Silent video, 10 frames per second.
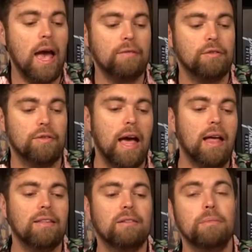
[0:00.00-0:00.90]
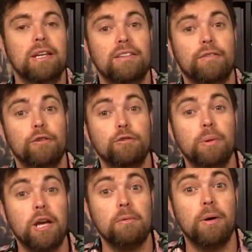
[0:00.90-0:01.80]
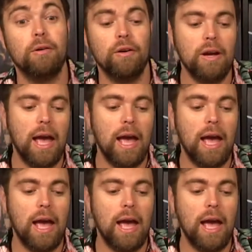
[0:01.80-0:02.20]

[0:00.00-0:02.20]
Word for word: After that, somebody gets a first player marker,